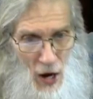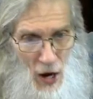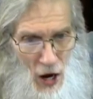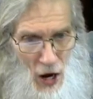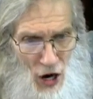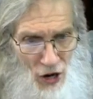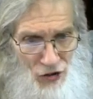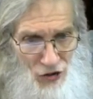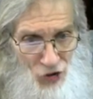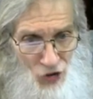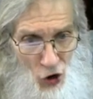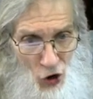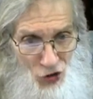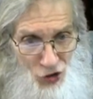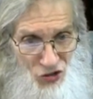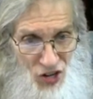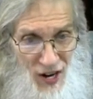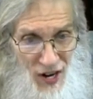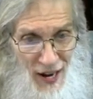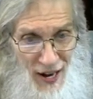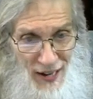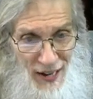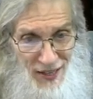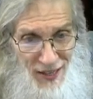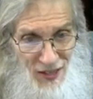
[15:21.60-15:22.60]
So she
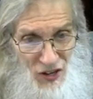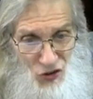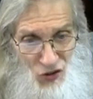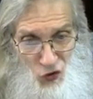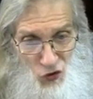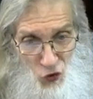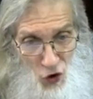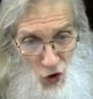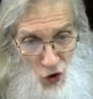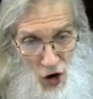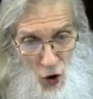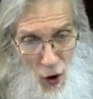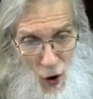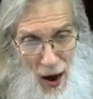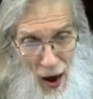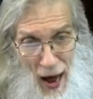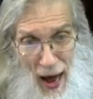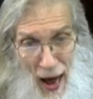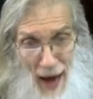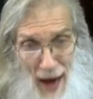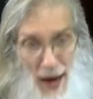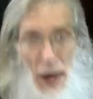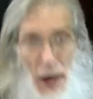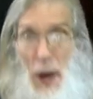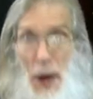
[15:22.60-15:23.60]
hit this real
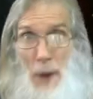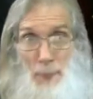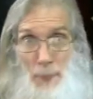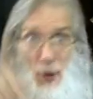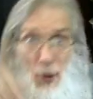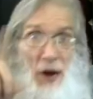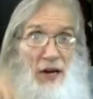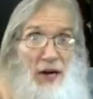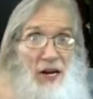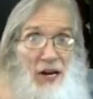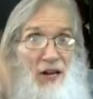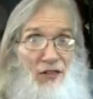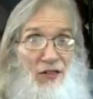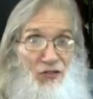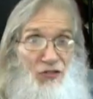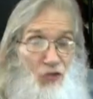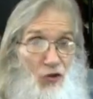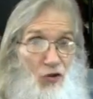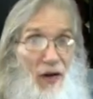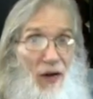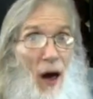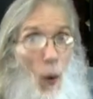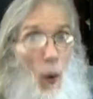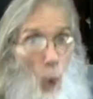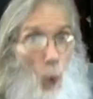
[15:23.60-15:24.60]
high, breaking through
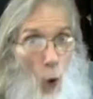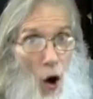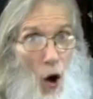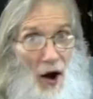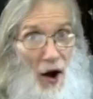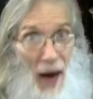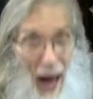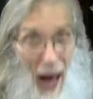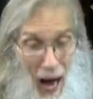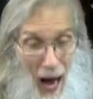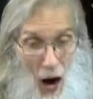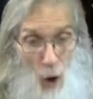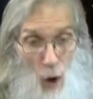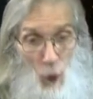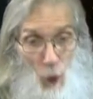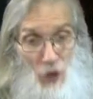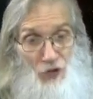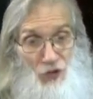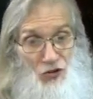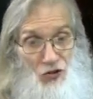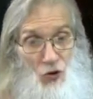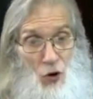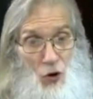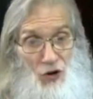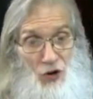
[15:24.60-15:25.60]
that one hour
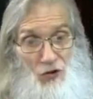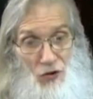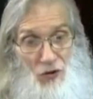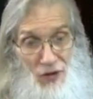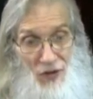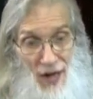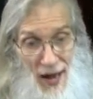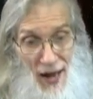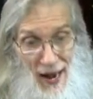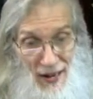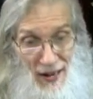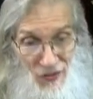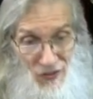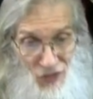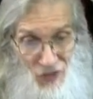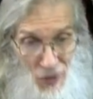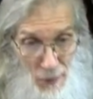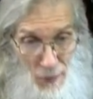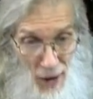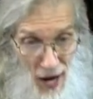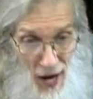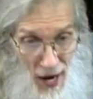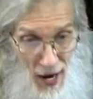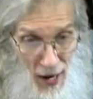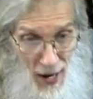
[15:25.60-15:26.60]
200 day
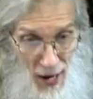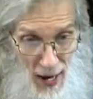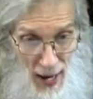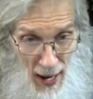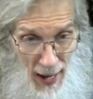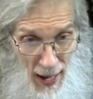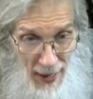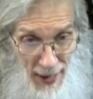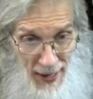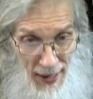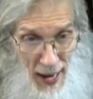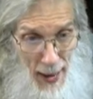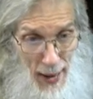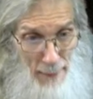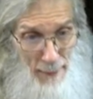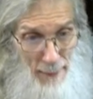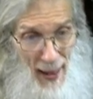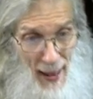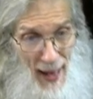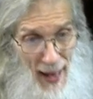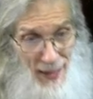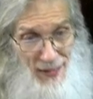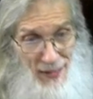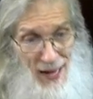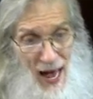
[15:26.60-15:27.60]
SMA, came
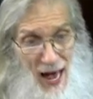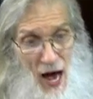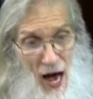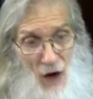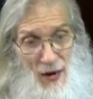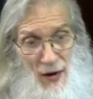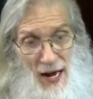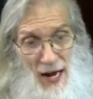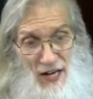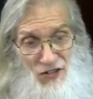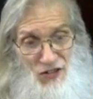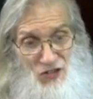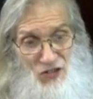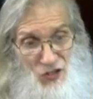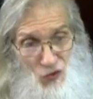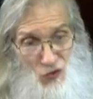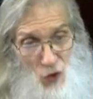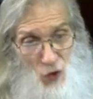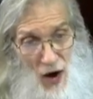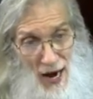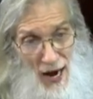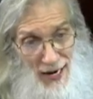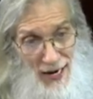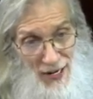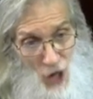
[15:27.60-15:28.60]
back down, and she's
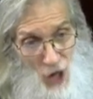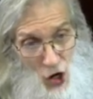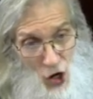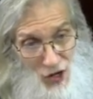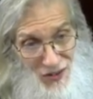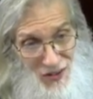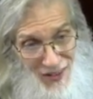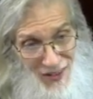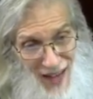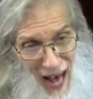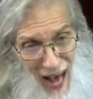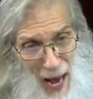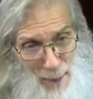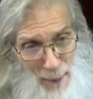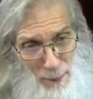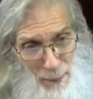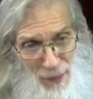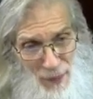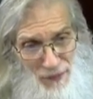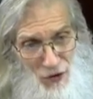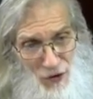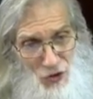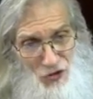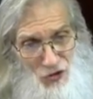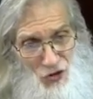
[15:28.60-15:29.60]
riding on top of
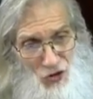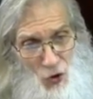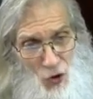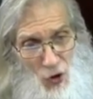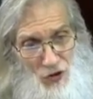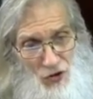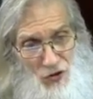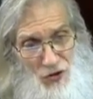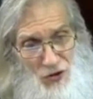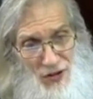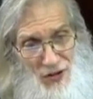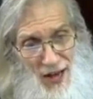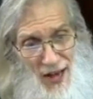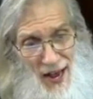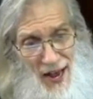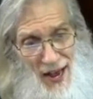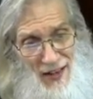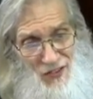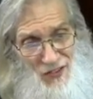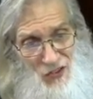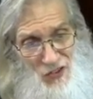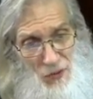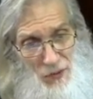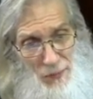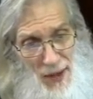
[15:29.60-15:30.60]
her 200 day
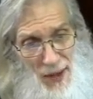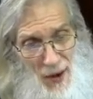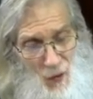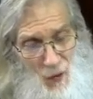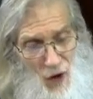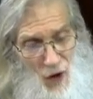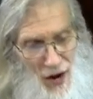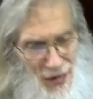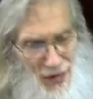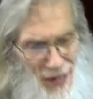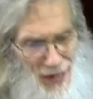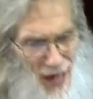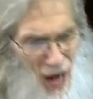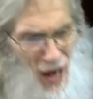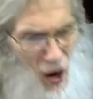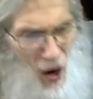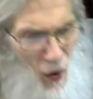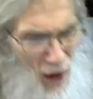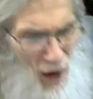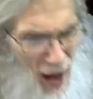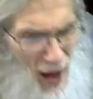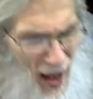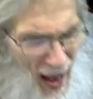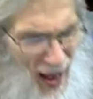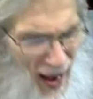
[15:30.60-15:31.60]
SMA right now,
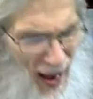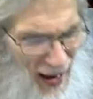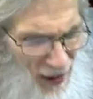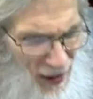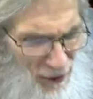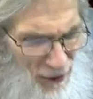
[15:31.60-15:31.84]
and her